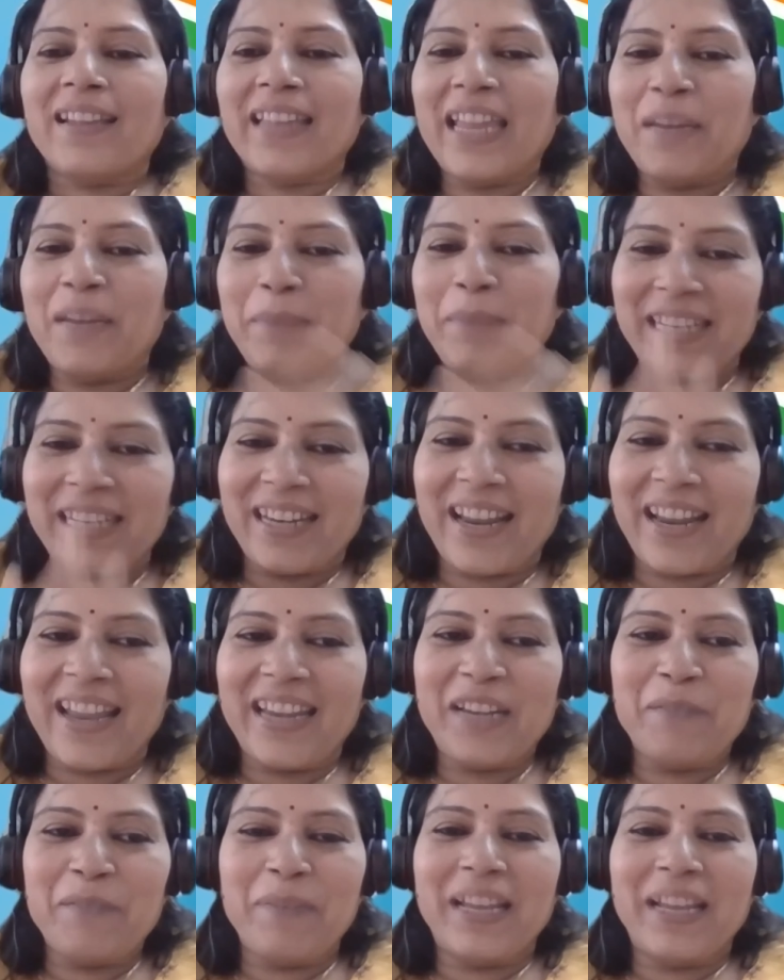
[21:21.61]
can be
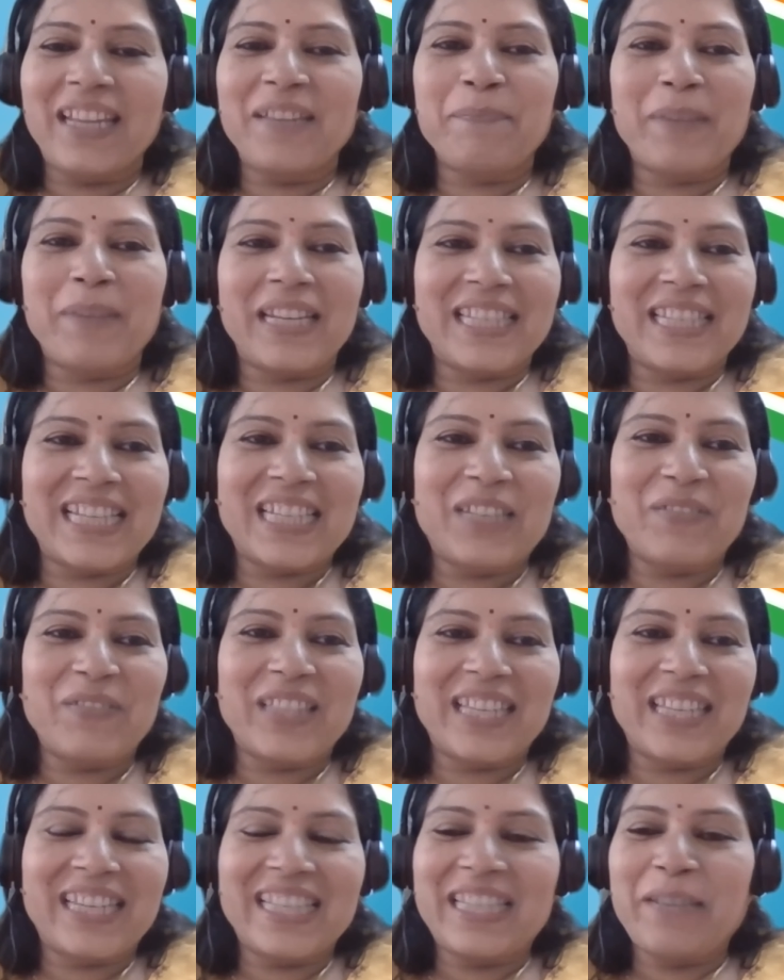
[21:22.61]
tried by persons
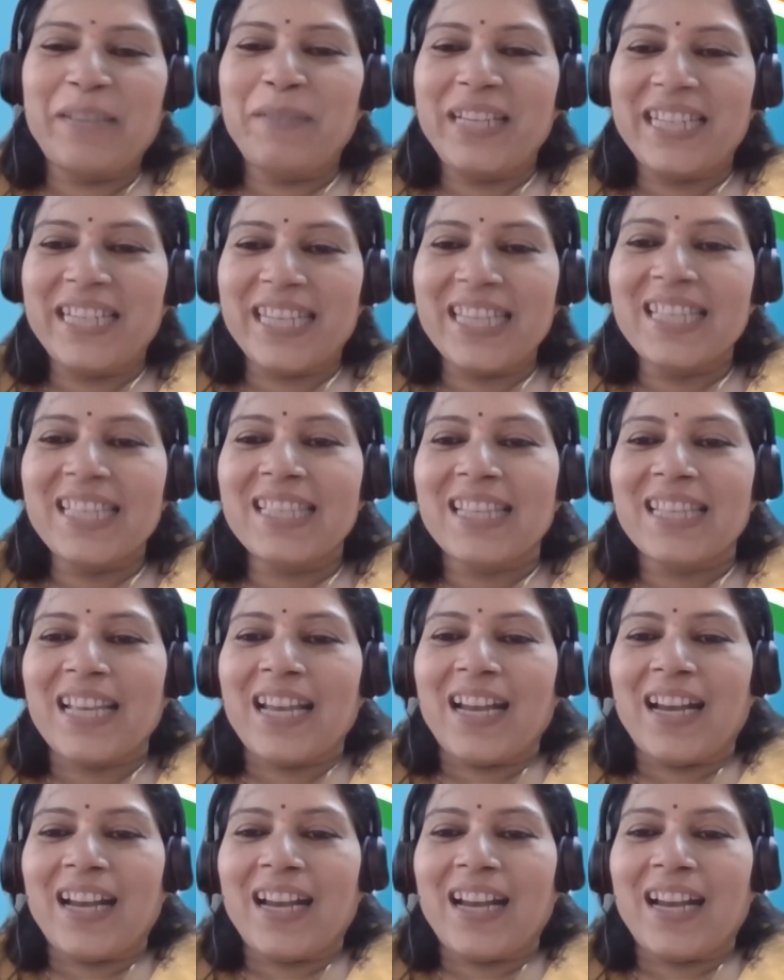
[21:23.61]
with disabilities.